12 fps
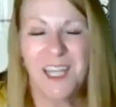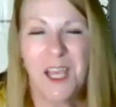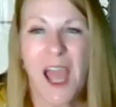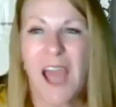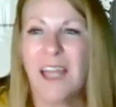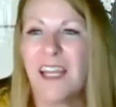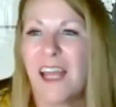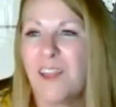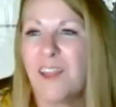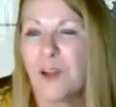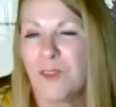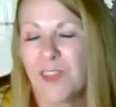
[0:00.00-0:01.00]
and
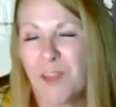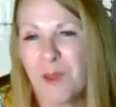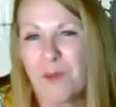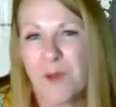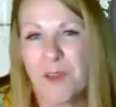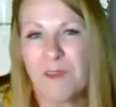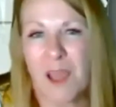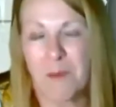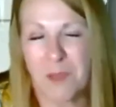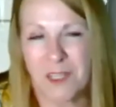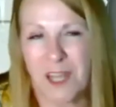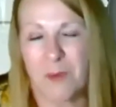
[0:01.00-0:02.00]
they've been
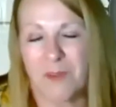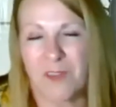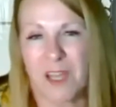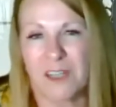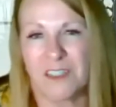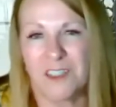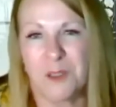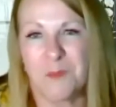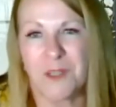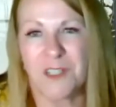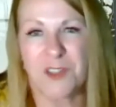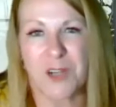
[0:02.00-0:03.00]
revamping. Now we've got a new
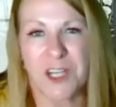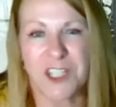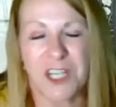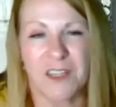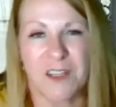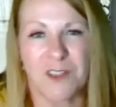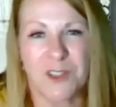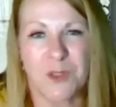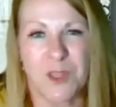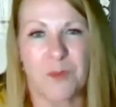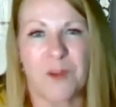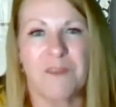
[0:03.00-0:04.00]
administration, and they're
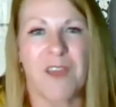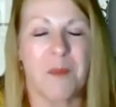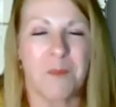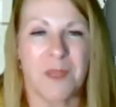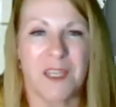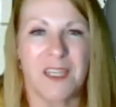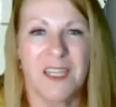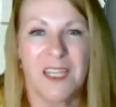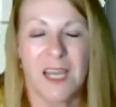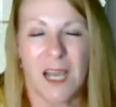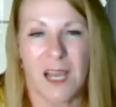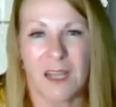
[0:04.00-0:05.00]
revamping
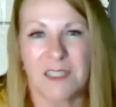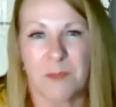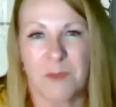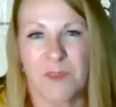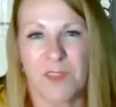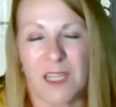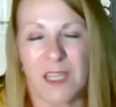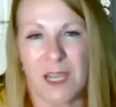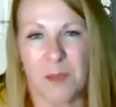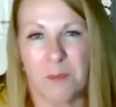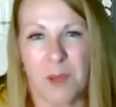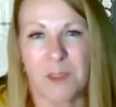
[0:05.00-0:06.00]
some of the
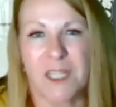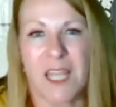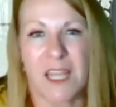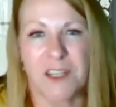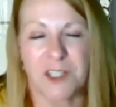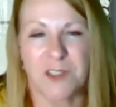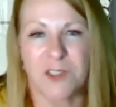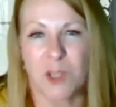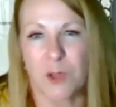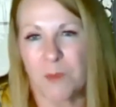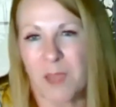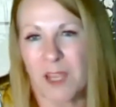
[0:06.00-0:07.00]
publications. So
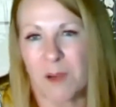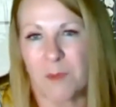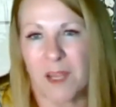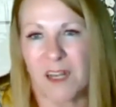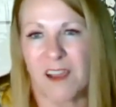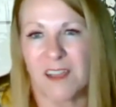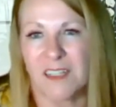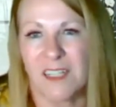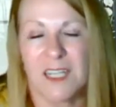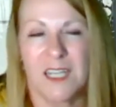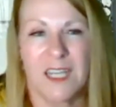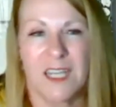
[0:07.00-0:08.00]
you may or may not
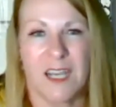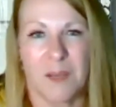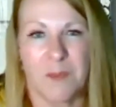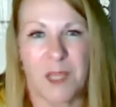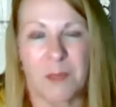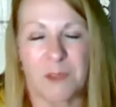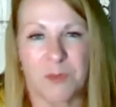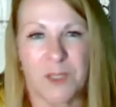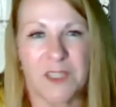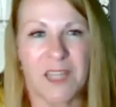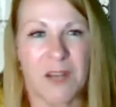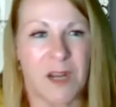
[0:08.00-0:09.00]
be able to
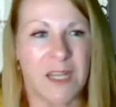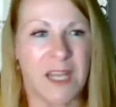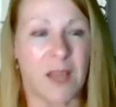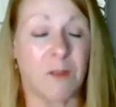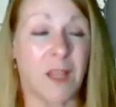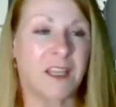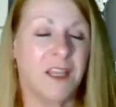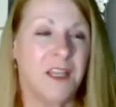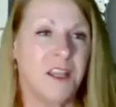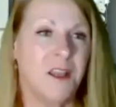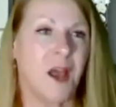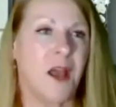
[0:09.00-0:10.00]
read that right now. Like
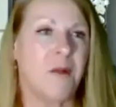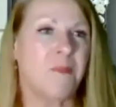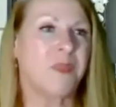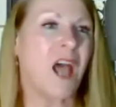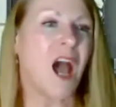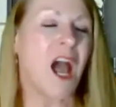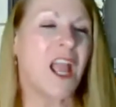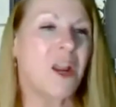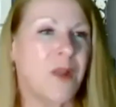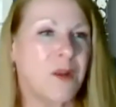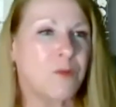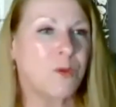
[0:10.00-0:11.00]
the
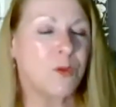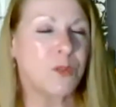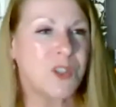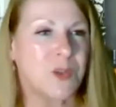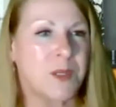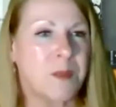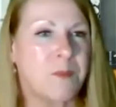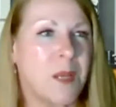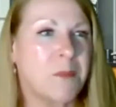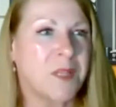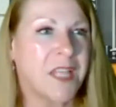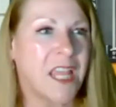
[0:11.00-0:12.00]
IRA rules are in
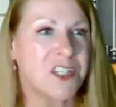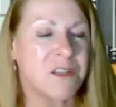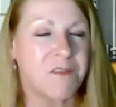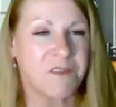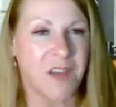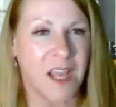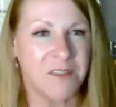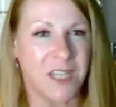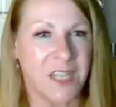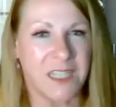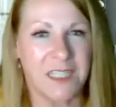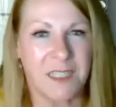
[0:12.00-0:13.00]
publication
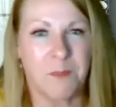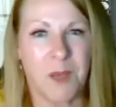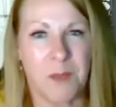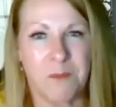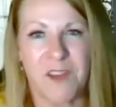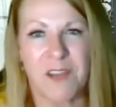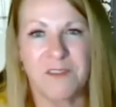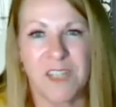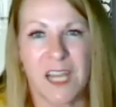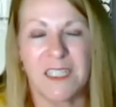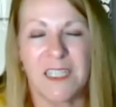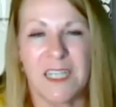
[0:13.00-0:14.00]
590, Pub
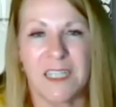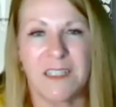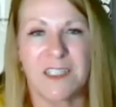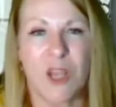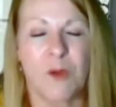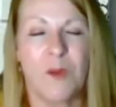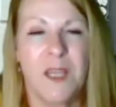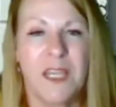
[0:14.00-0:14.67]
590, and so